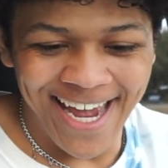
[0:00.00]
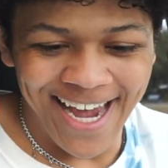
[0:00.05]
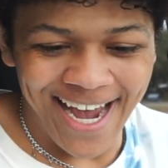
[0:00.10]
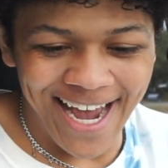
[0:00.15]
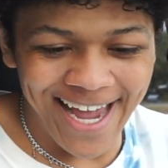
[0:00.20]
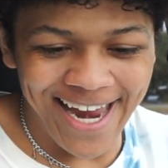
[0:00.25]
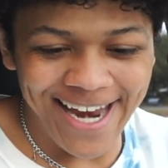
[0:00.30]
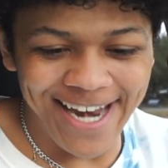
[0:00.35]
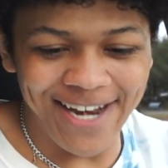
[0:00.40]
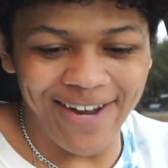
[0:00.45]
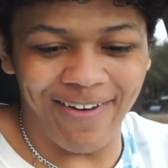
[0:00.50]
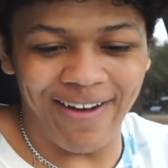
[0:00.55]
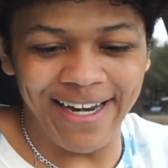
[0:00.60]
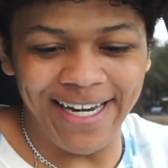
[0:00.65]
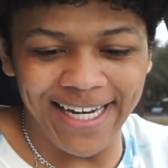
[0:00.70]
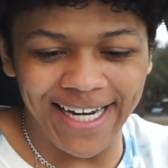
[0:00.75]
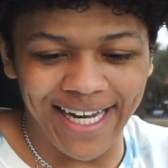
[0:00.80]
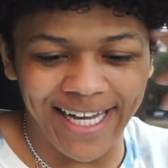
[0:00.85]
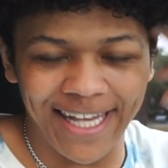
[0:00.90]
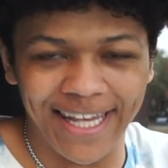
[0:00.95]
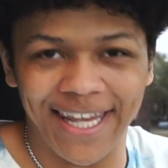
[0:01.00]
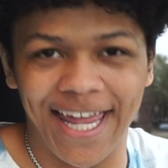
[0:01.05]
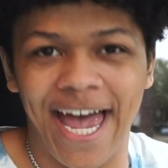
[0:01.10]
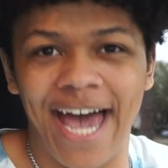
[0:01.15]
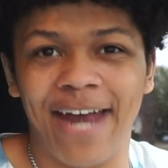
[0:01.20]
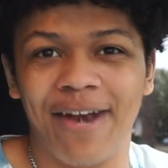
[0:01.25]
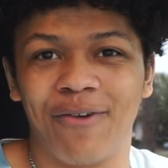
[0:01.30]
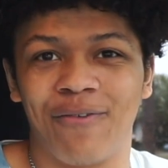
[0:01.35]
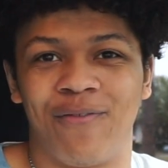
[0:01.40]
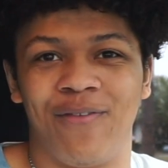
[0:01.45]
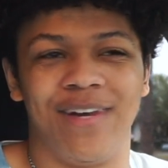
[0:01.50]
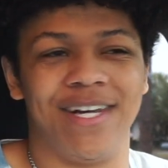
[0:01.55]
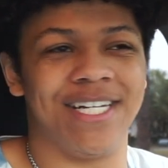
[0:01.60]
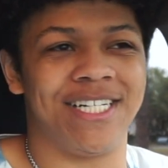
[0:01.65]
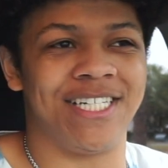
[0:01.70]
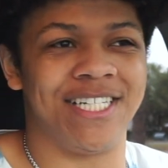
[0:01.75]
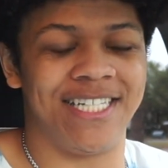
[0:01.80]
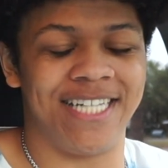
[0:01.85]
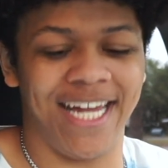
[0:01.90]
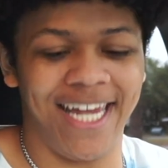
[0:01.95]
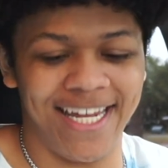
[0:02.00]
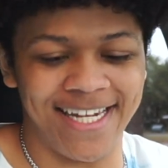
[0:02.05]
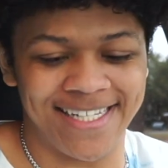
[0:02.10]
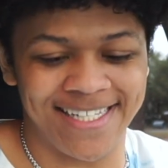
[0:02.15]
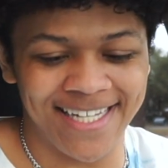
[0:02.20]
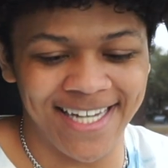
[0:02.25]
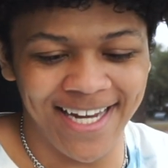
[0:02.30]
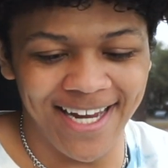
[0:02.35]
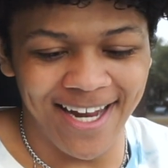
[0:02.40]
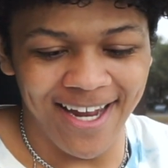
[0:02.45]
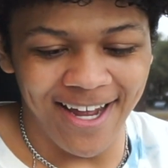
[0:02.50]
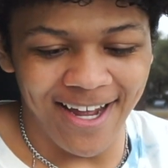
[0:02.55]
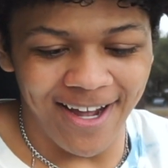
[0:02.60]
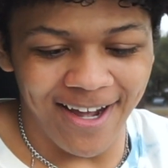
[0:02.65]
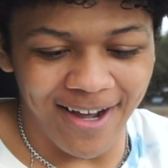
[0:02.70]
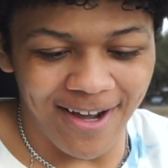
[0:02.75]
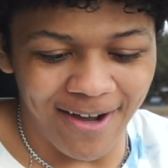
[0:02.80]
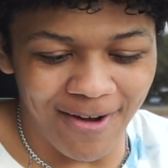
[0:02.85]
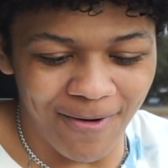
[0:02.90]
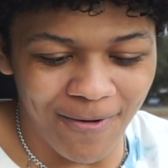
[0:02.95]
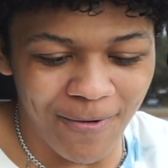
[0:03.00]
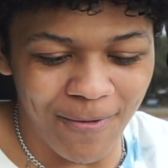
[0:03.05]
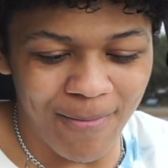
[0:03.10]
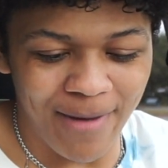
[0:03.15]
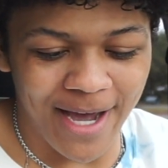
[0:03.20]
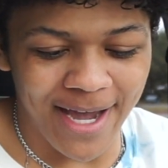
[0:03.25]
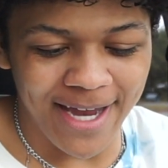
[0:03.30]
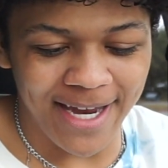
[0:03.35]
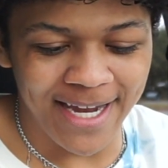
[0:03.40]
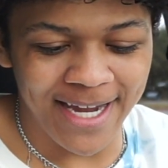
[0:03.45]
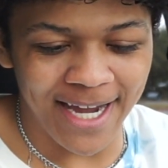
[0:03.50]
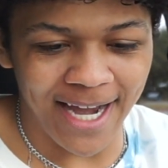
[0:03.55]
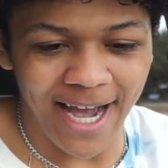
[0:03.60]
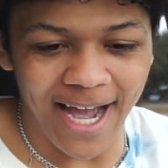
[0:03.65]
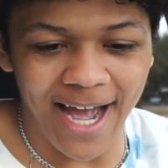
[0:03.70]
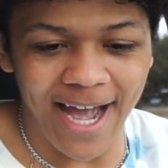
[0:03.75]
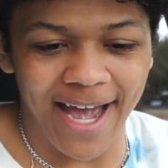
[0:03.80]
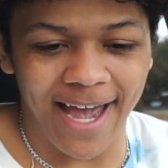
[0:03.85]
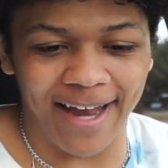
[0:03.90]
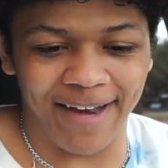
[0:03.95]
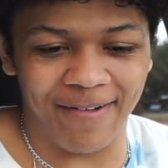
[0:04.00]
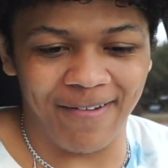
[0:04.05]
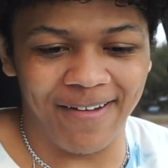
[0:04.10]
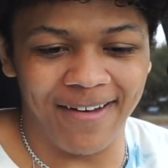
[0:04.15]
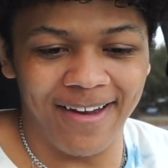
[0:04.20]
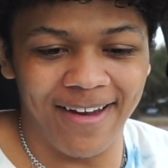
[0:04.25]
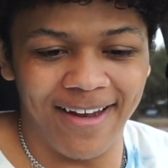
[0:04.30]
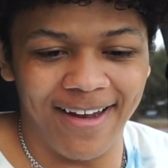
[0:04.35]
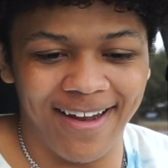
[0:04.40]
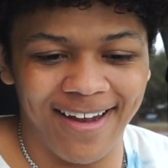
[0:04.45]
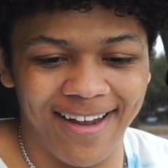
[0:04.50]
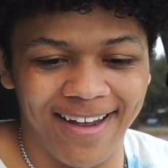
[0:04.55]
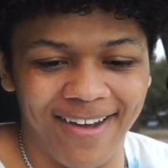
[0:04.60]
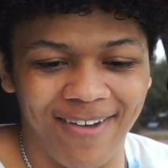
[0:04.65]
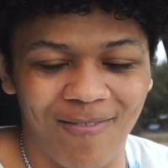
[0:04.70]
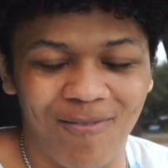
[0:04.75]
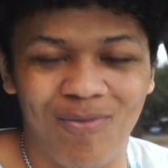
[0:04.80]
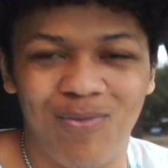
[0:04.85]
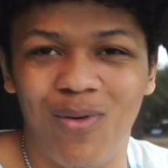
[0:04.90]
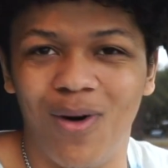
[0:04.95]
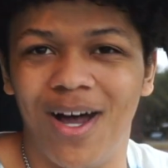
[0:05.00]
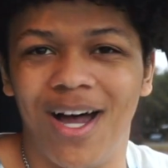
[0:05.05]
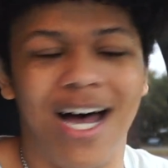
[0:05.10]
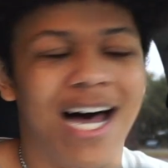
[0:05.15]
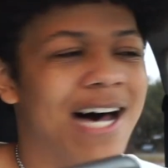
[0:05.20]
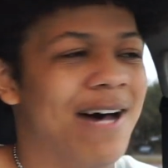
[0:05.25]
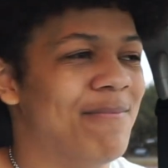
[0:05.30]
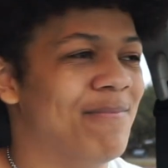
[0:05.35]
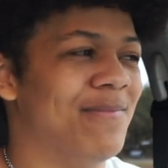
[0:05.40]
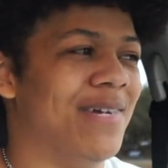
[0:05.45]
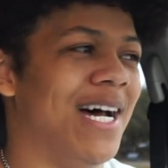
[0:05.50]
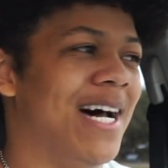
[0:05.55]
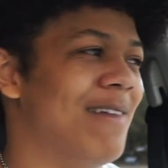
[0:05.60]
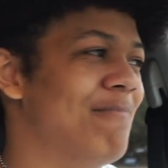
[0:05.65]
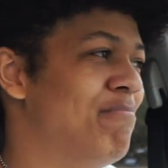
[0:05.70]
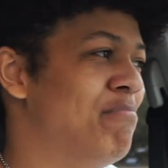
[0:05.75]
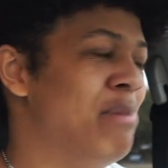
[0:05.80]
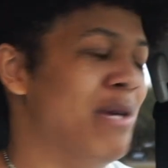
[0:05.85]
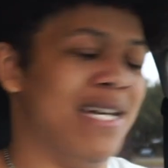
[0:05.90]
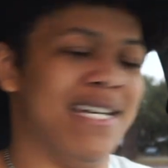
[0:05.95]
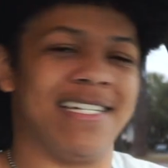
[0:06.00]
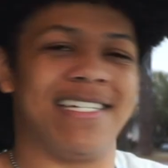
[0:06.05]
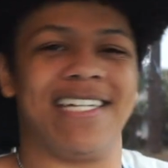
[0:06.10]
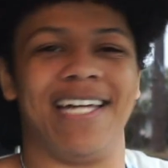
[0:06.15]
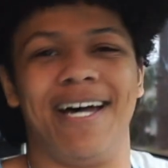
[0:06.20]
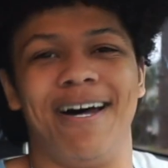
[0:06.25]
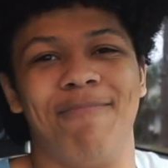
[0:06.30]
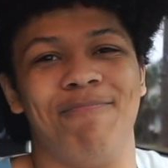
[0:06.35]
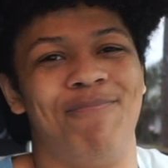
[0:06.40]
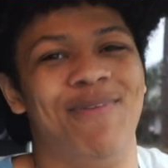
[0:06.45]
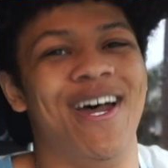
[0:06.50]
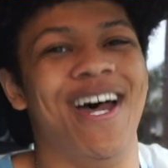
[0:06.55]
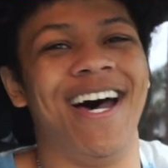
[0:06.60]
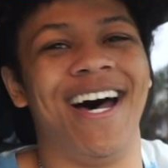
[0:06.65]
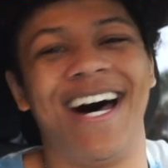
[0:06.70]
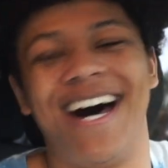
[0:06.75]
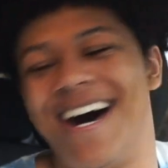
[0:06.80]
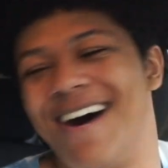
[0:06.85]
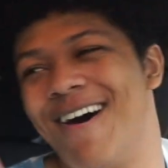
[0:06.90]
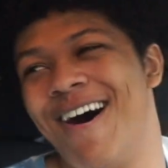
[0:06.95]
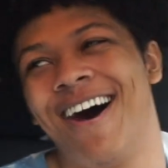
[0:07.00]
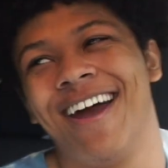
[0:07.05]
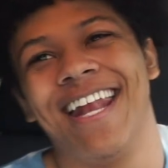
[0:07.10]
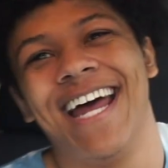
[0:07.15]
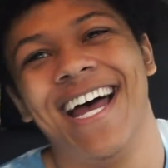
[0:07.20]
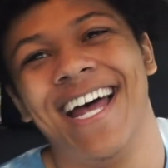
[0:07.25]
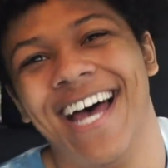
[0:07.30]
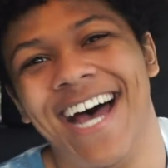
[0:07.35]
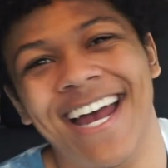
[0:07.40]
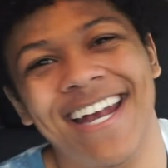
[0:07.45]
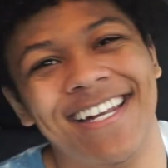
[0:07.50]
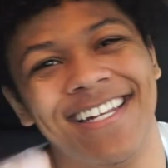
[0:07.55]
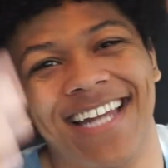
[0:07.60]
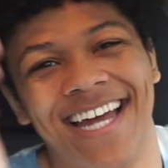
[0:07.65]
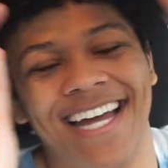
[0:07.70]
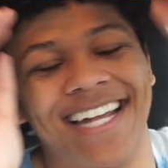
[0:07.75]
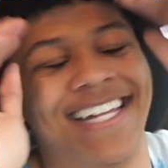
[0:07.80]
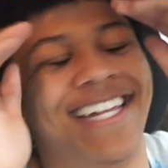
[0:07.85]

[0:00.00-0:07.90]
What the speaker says: I didn't know I need a ladder for this shit. Oh my God. What? I'm pissed. What? I